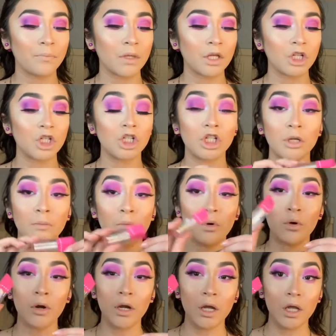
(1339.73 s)

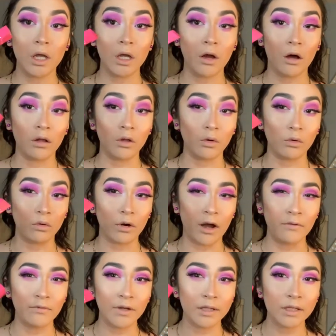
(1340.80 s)
shimmery
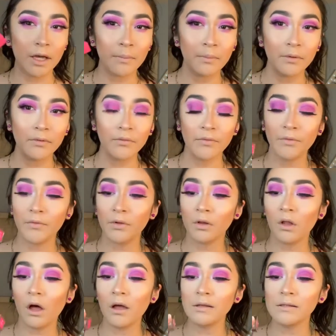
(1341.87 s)
holographic type of
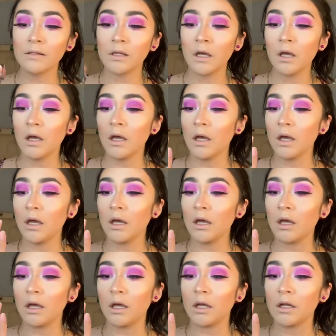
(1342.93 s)
gloss
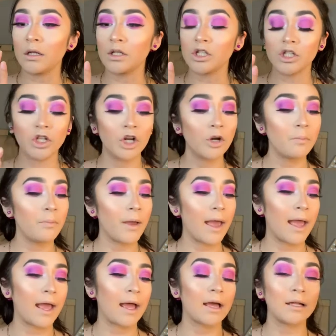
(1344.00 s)
in Slurp,
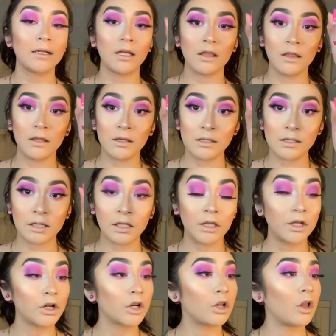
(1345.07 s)
and this
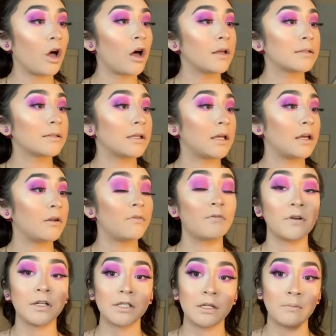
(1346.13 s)
clear gloss in
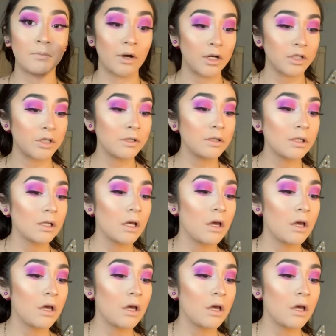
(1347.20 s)
First Impressions.